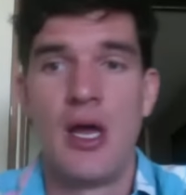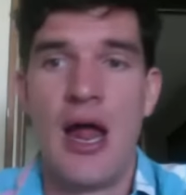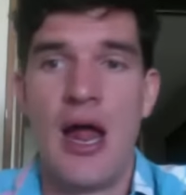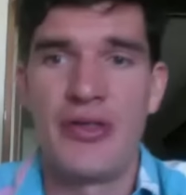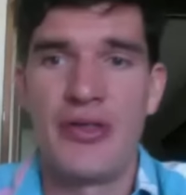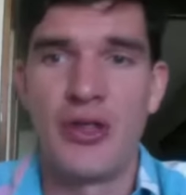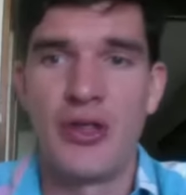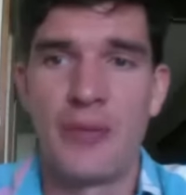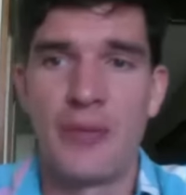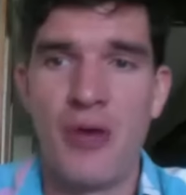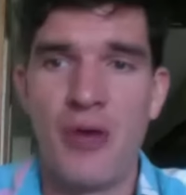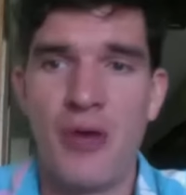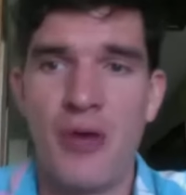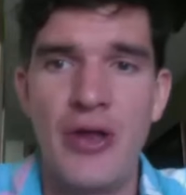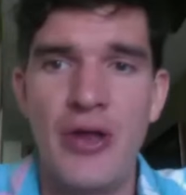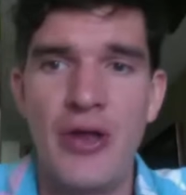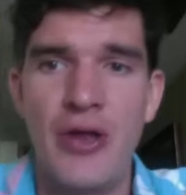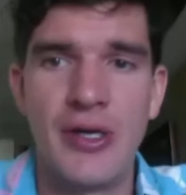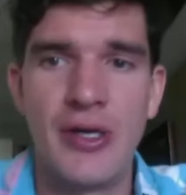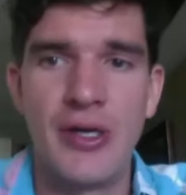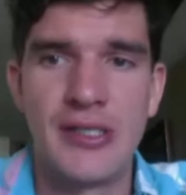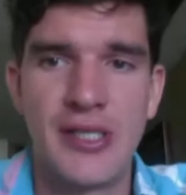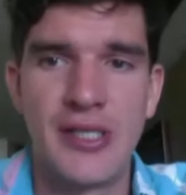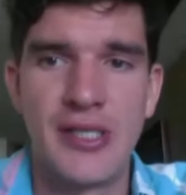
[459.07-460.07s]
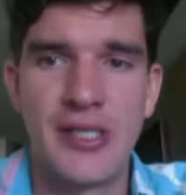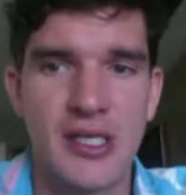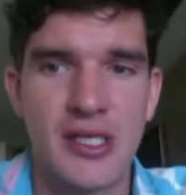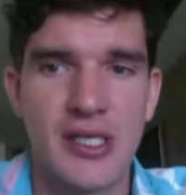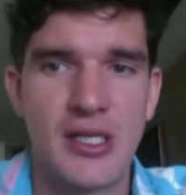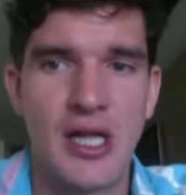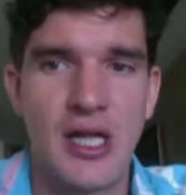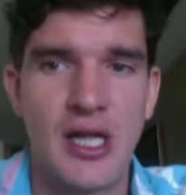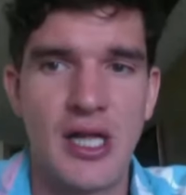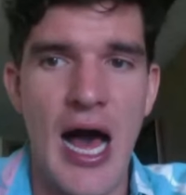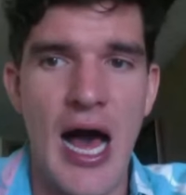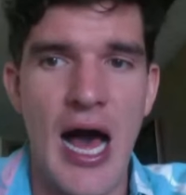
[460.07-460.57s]
I think they'll probably do a six
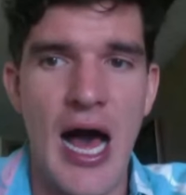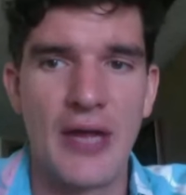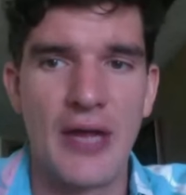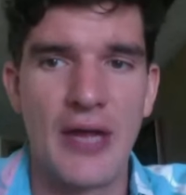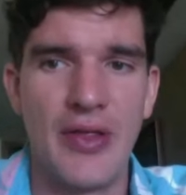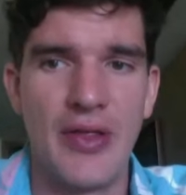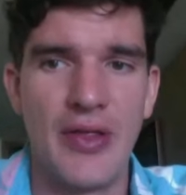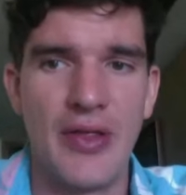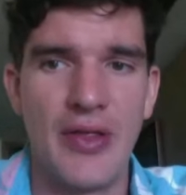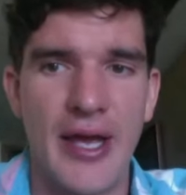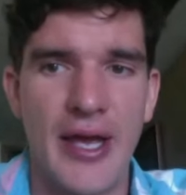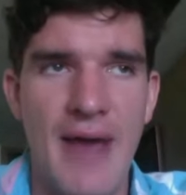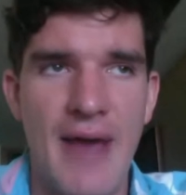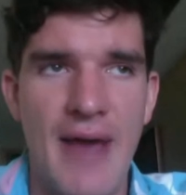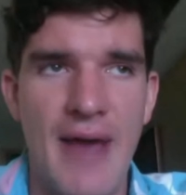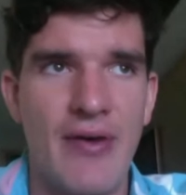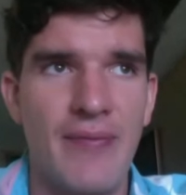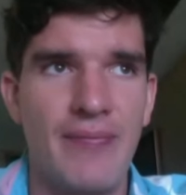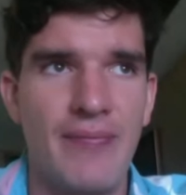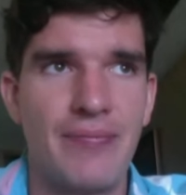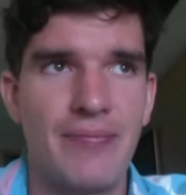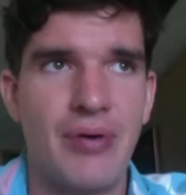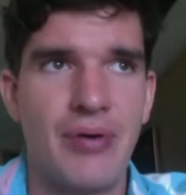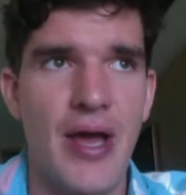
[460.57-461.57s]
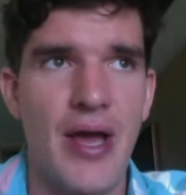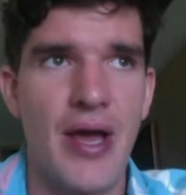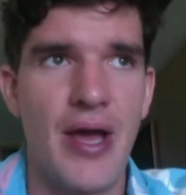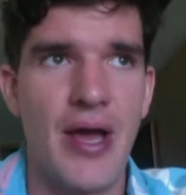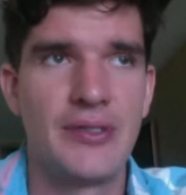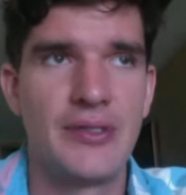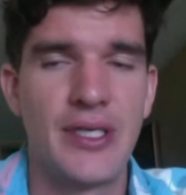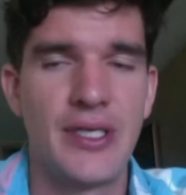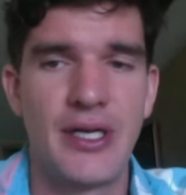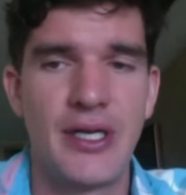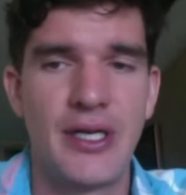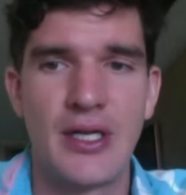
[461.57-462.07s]
o'clock and like have a
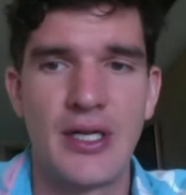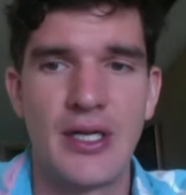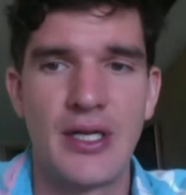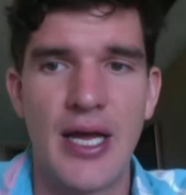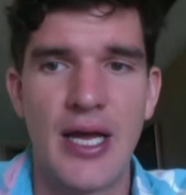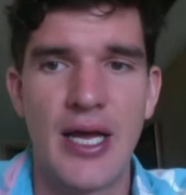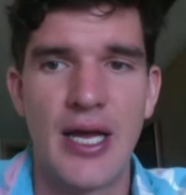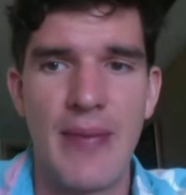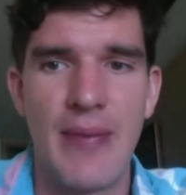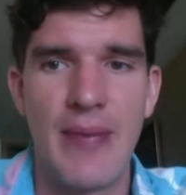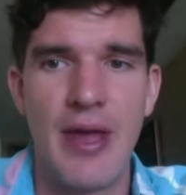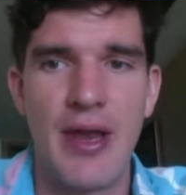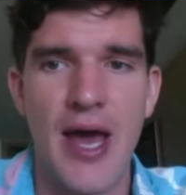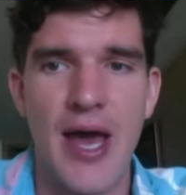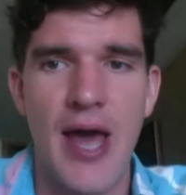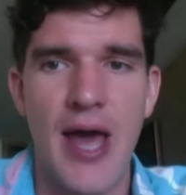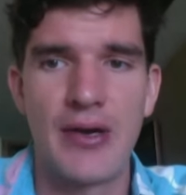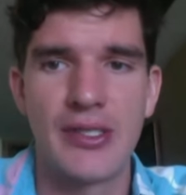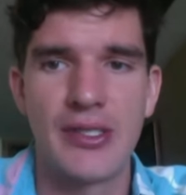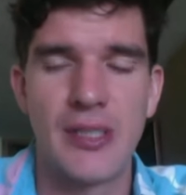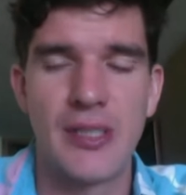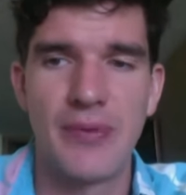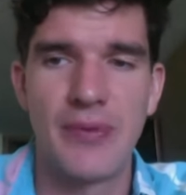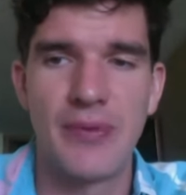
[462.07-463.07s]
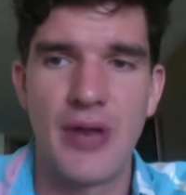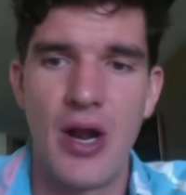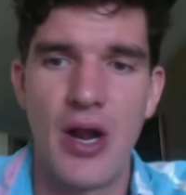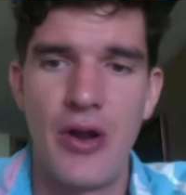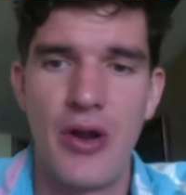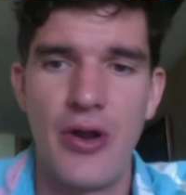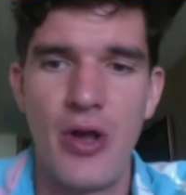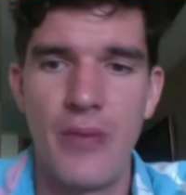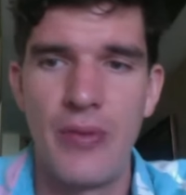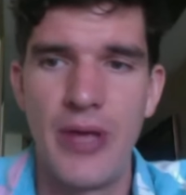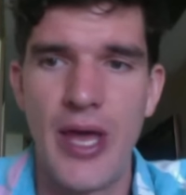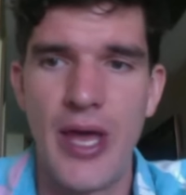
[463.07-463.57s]
probably a ten o'clock game that night or something. I
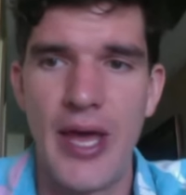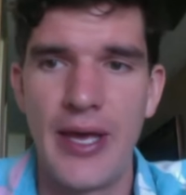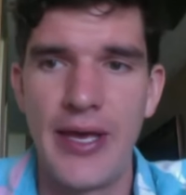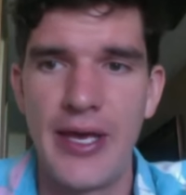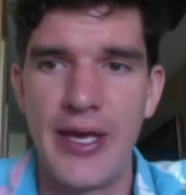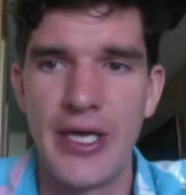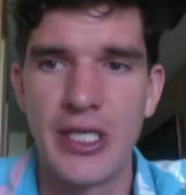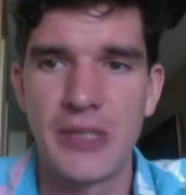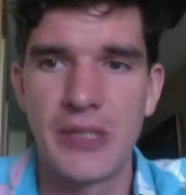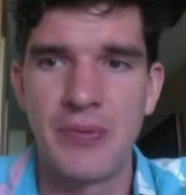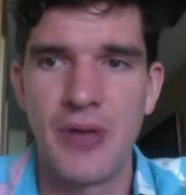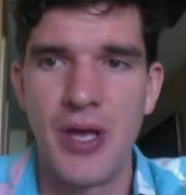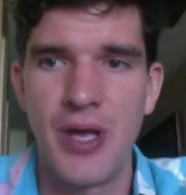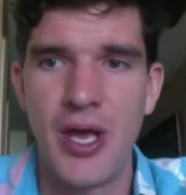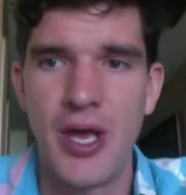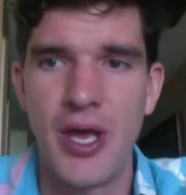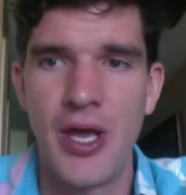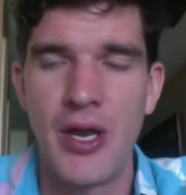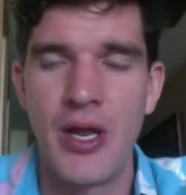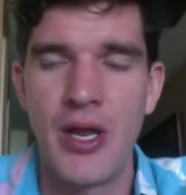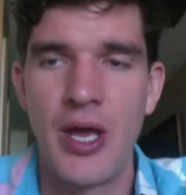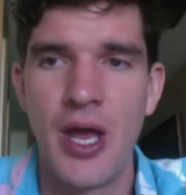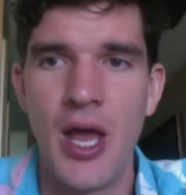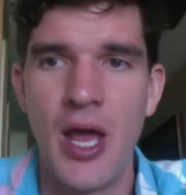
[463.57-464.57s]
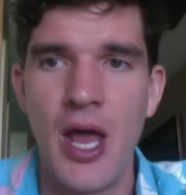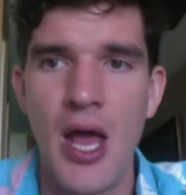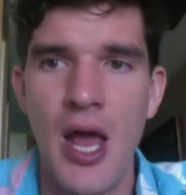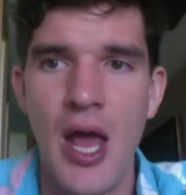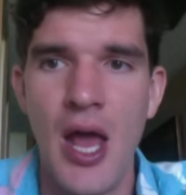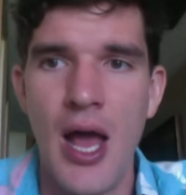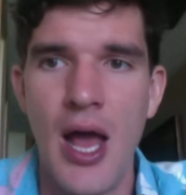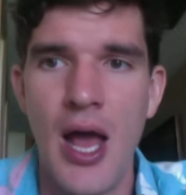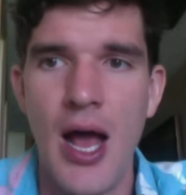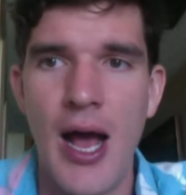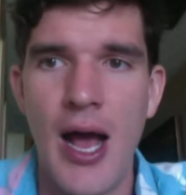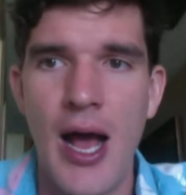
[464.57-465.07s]
don't know, but yeah, ESPN.
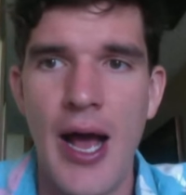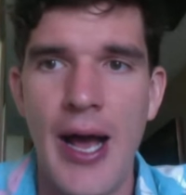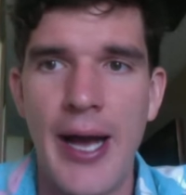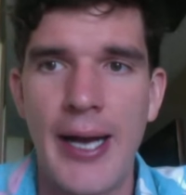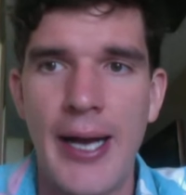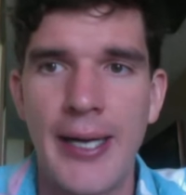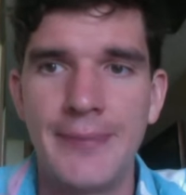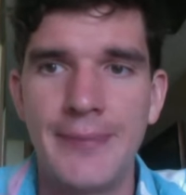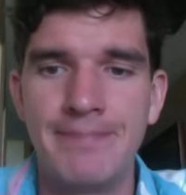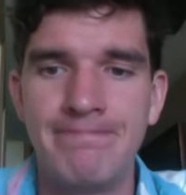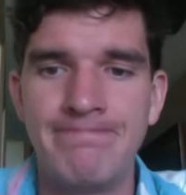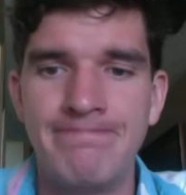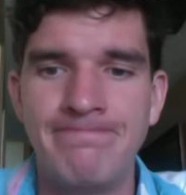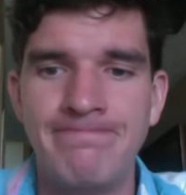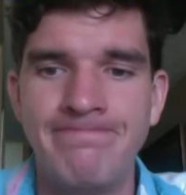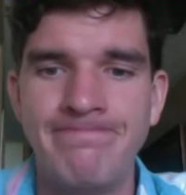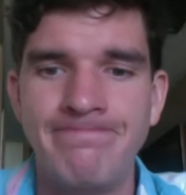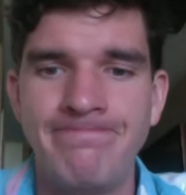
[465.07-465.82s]
Um,